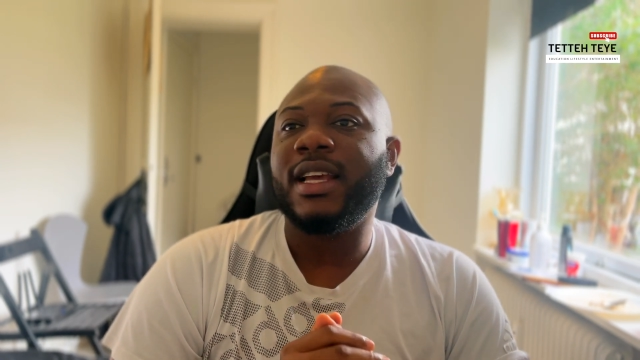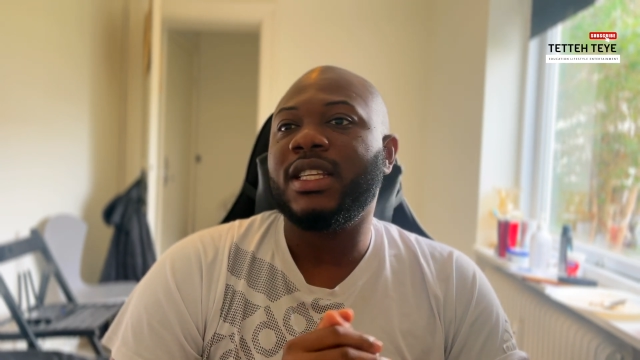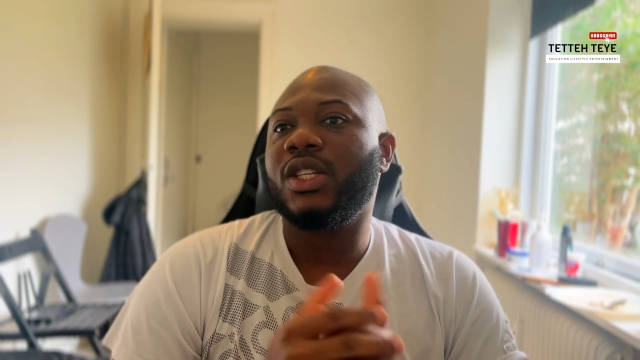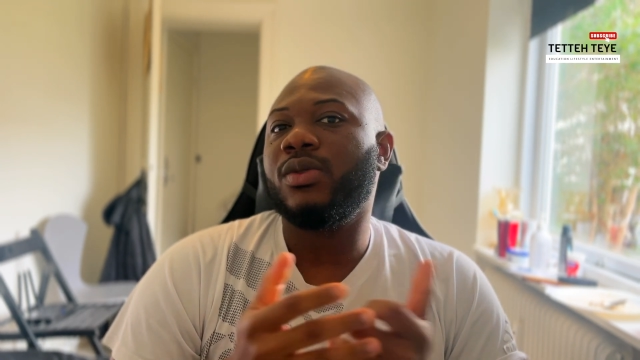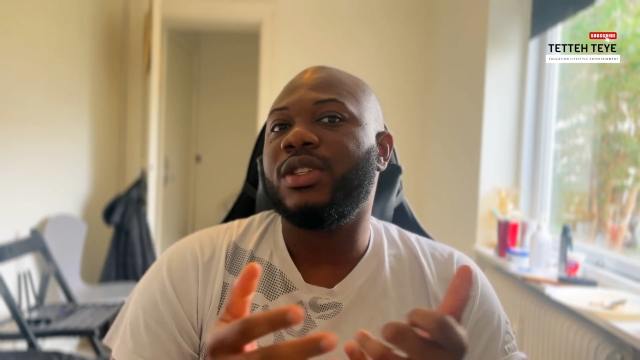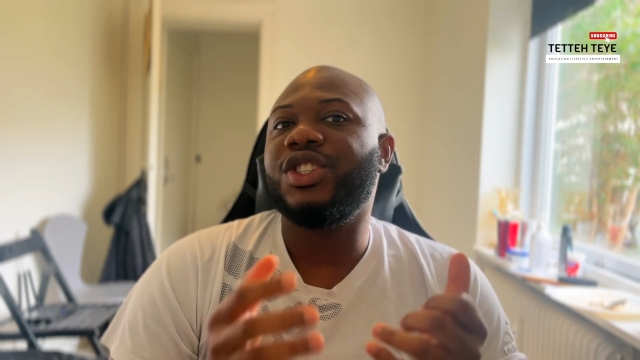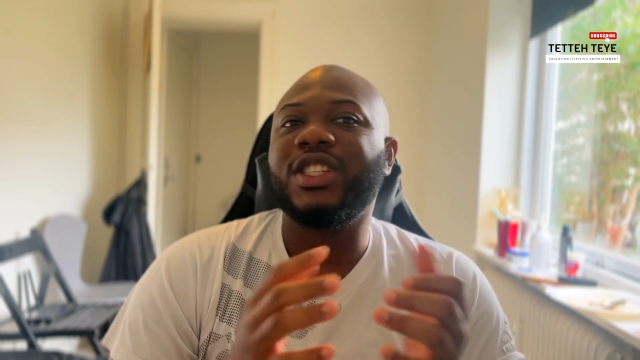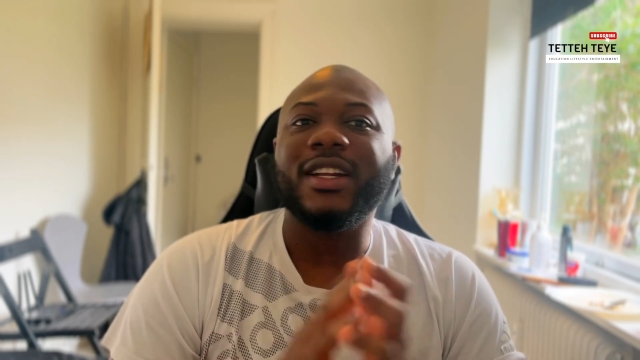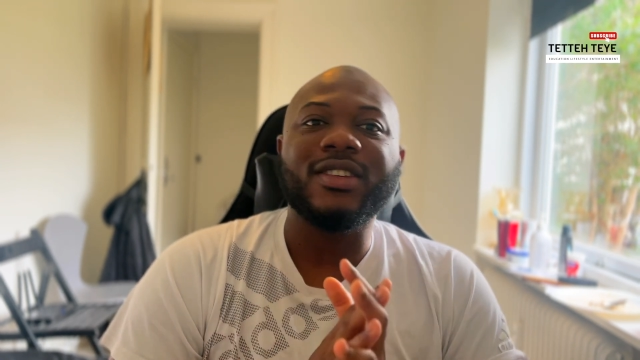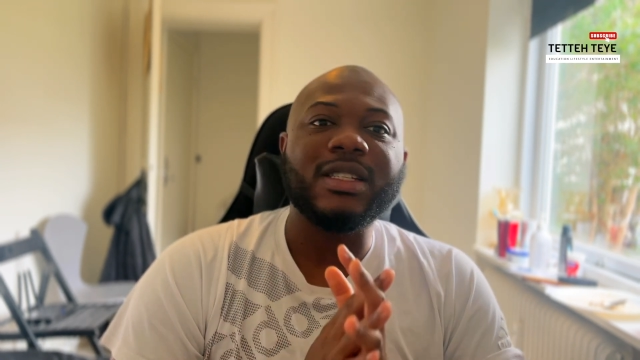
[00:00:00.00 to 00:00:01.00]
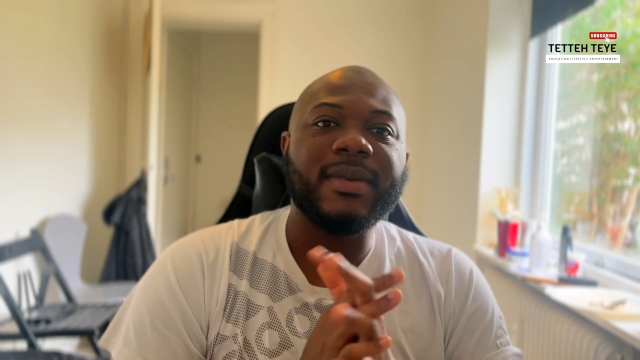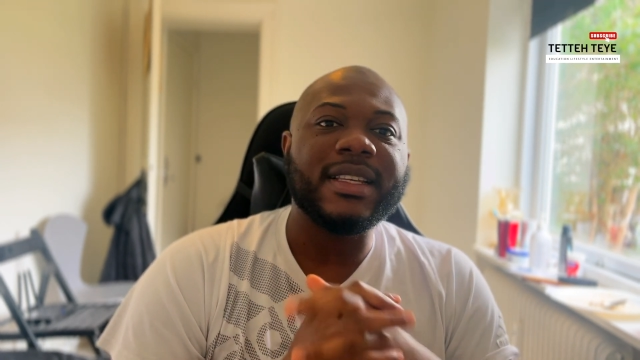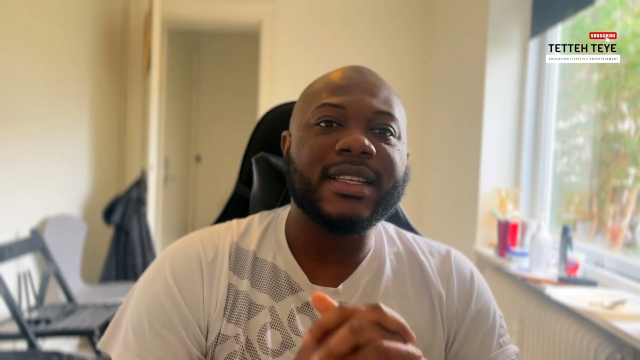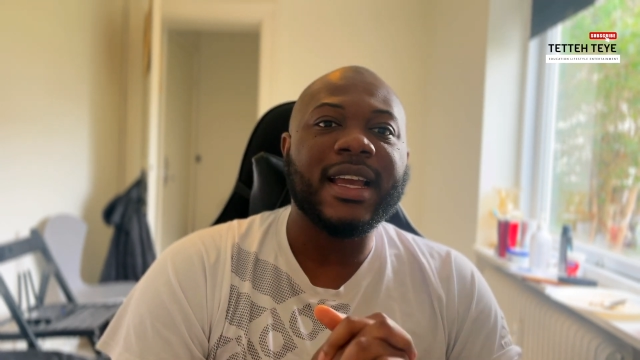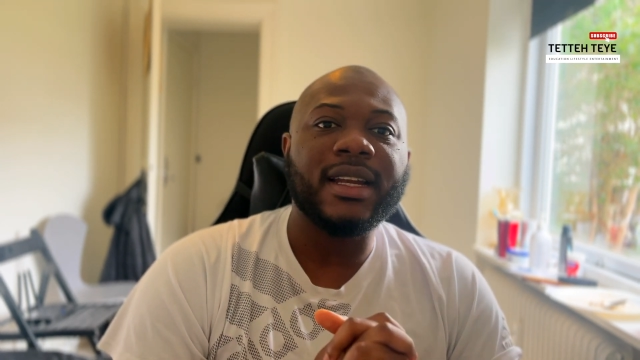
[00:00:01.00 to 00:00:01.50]
So this channel is
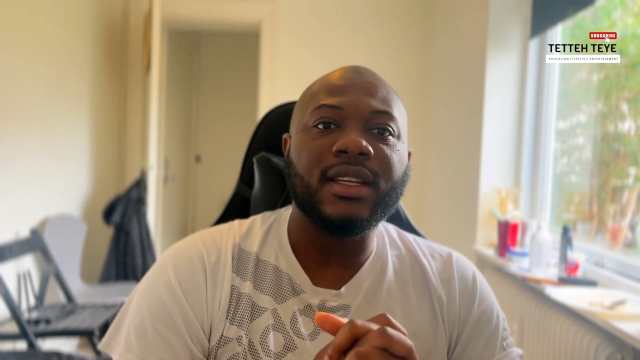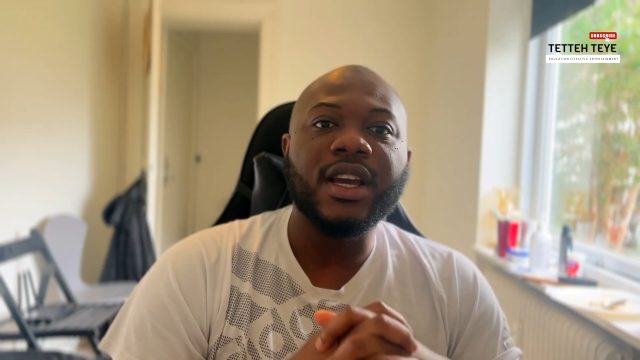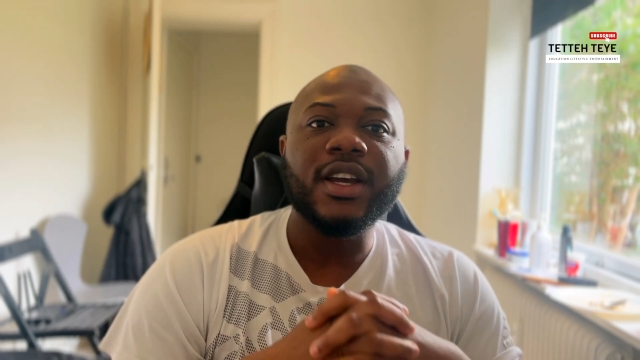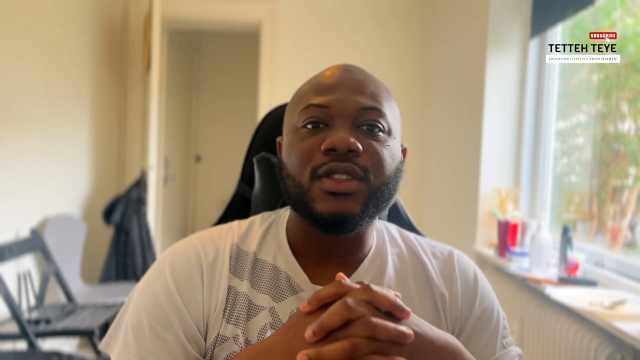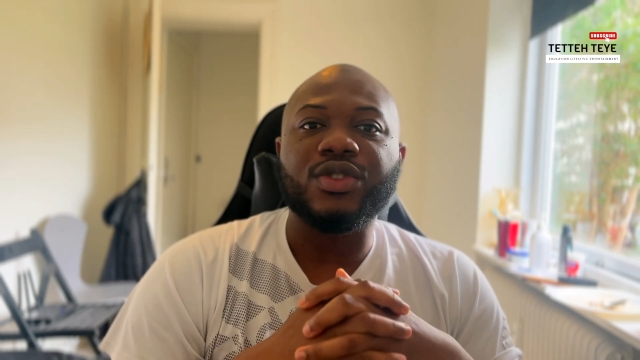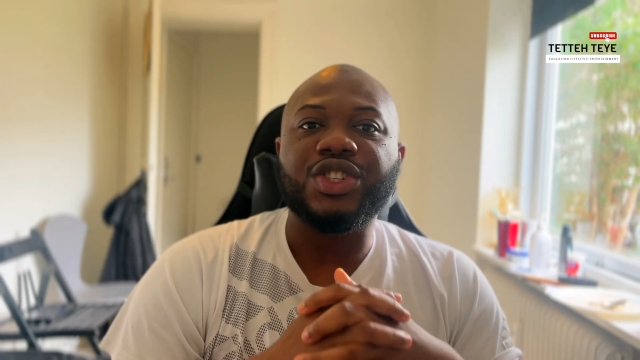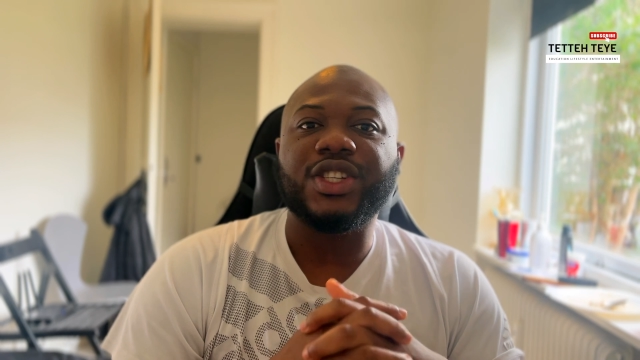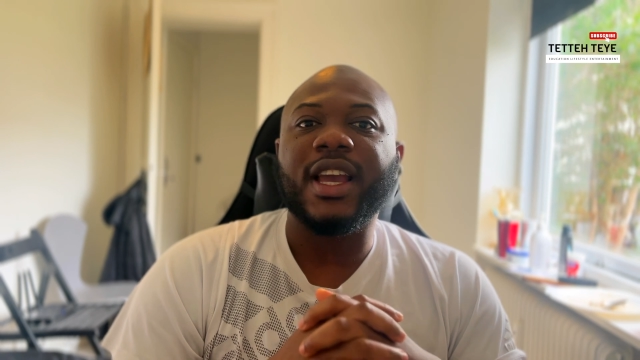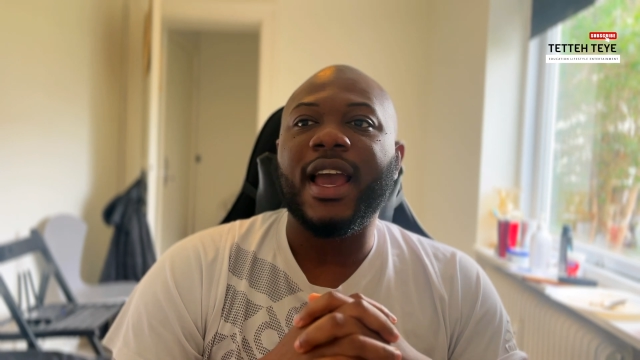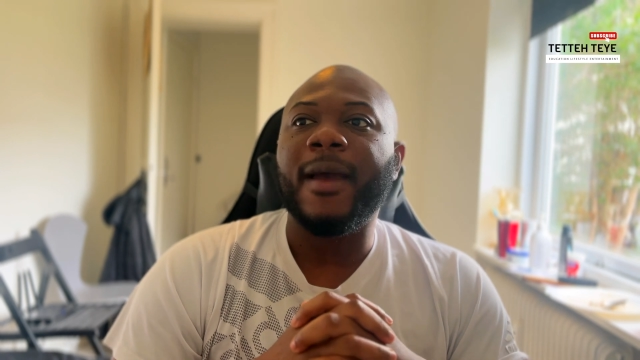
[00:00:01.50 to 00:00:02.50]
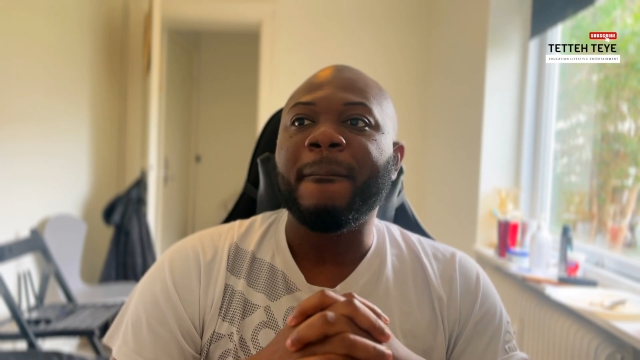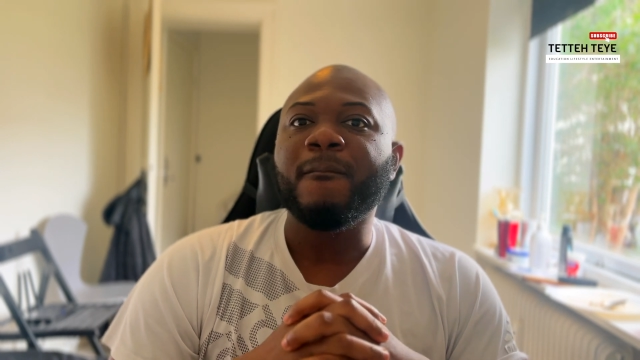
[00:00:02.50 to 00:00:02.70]
basically to share